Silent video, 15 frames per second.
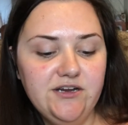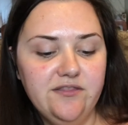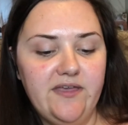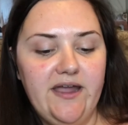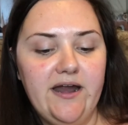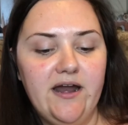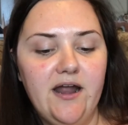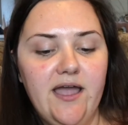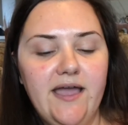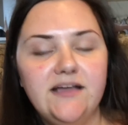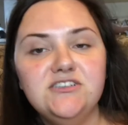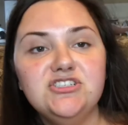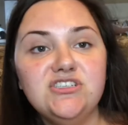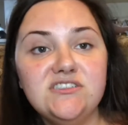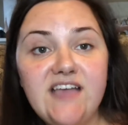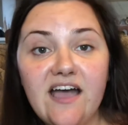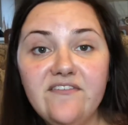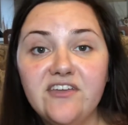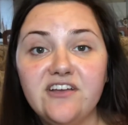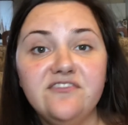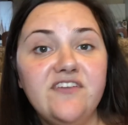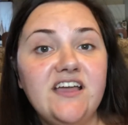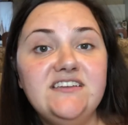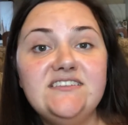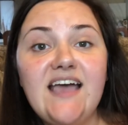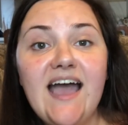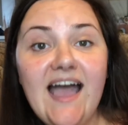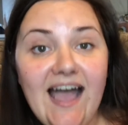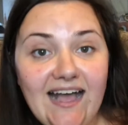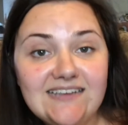there and she's having a
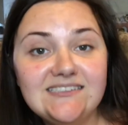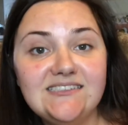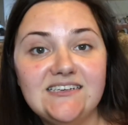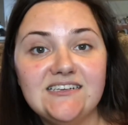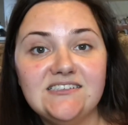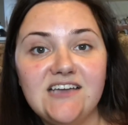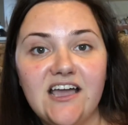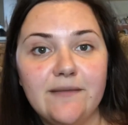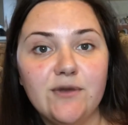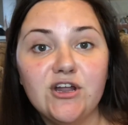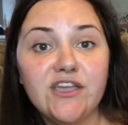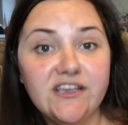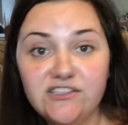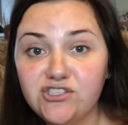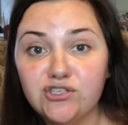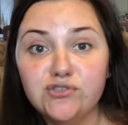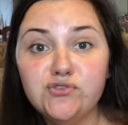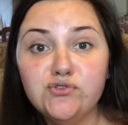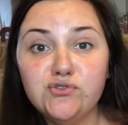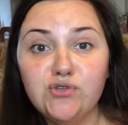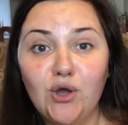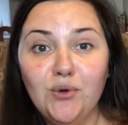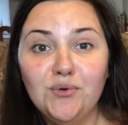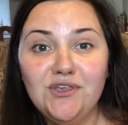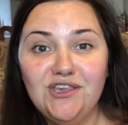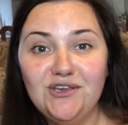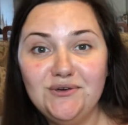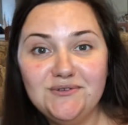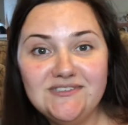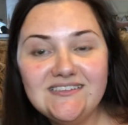fantastic time. Her kids are so
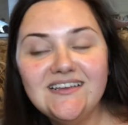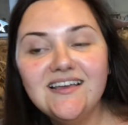cute.